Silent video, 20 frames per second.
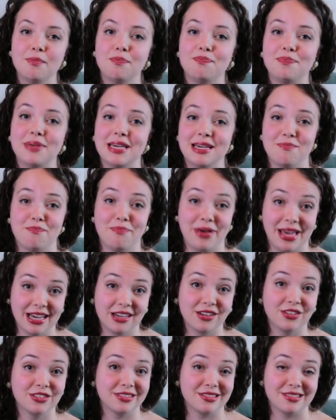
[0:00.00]
being
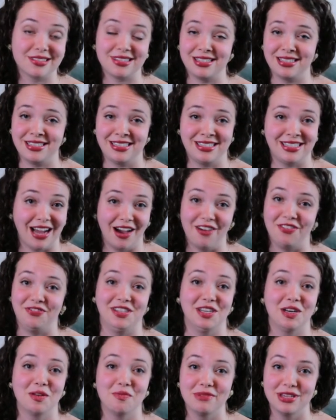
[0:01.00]
pickled and stuffed
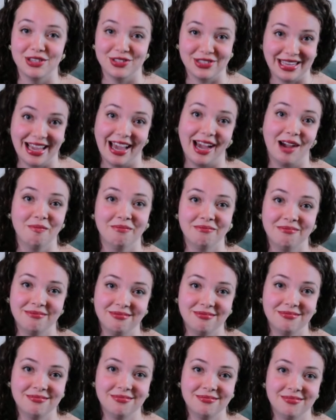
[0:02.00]
in a museum.
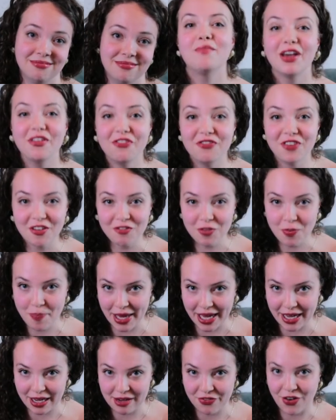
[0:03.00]
My fifth
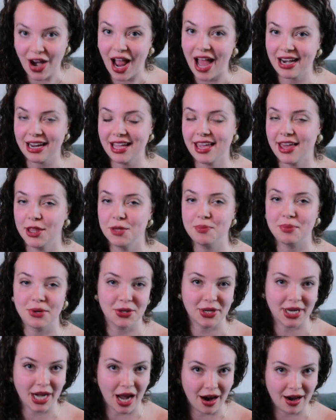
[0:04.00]
pick for How to Heal a
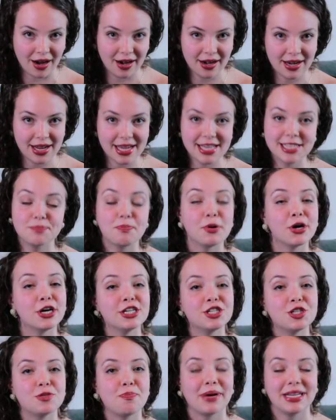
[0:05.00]
Broken Heart is
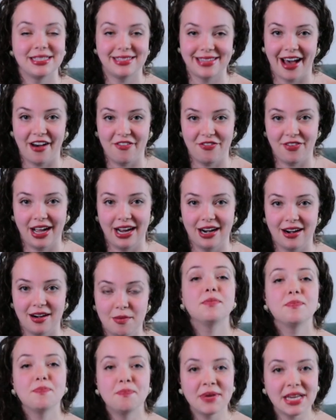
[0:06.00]
Push by
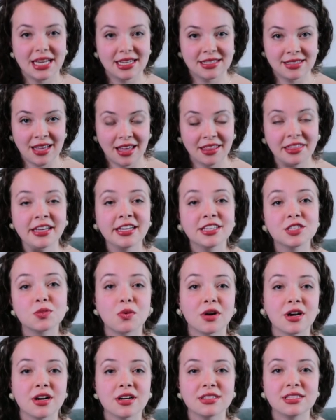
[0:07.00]
Sapphire, because nothing is
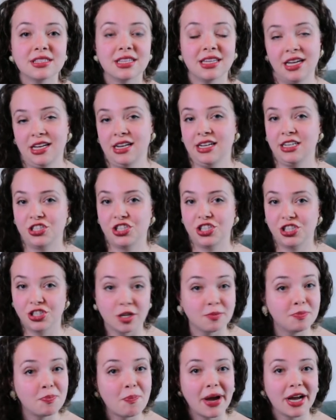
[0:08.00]
worse than getting
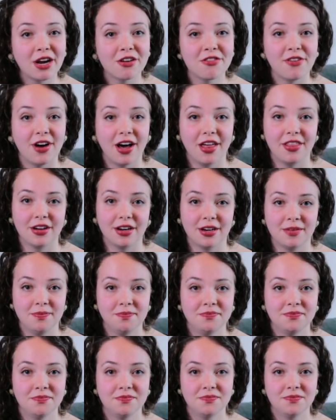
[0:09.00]
stuffed by your father.
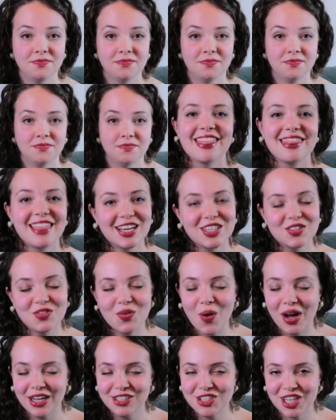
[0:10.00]
Thanks for
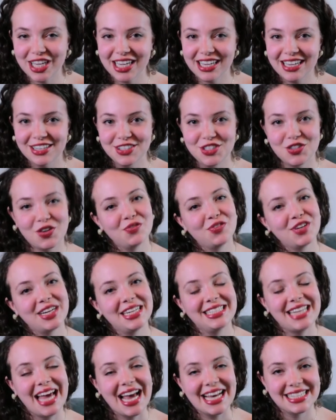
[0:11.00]
watching, and don't
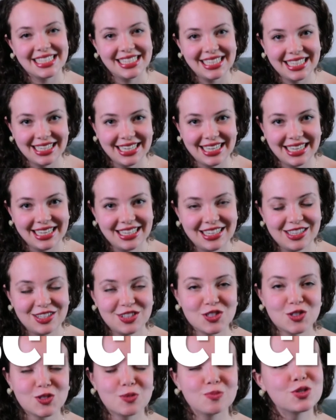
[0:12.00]
forget to STD
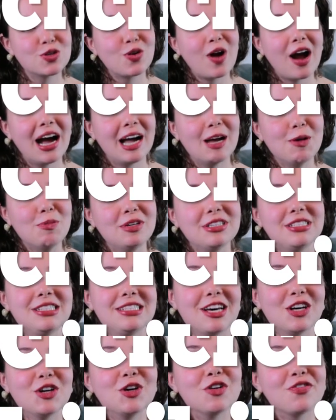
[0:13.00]
subscribe,
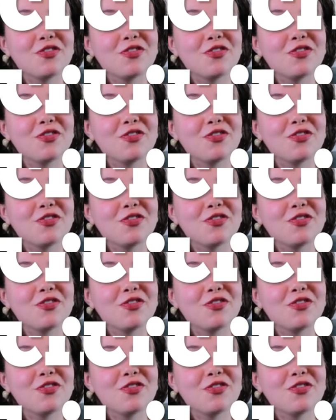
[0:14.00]
tell your